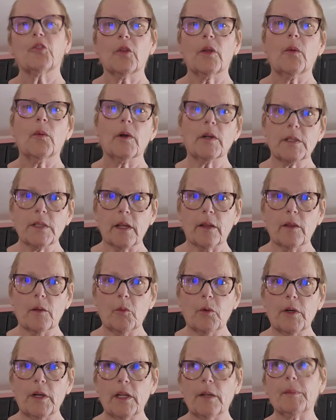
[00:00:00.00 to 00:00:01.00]
usually works out in
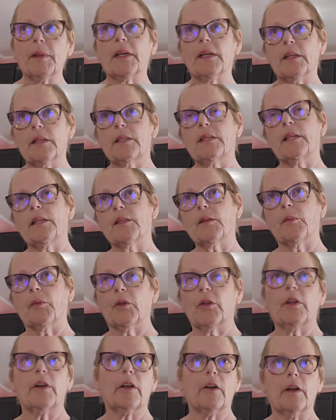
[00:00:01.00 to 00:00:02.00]
the morning because he's a
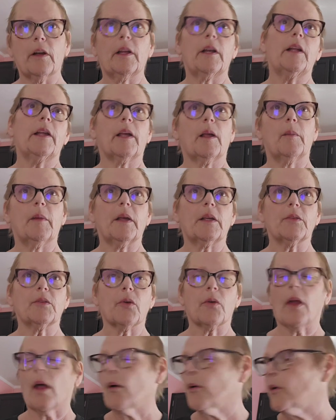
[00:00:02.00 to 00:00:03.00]
millionaire and he can make his own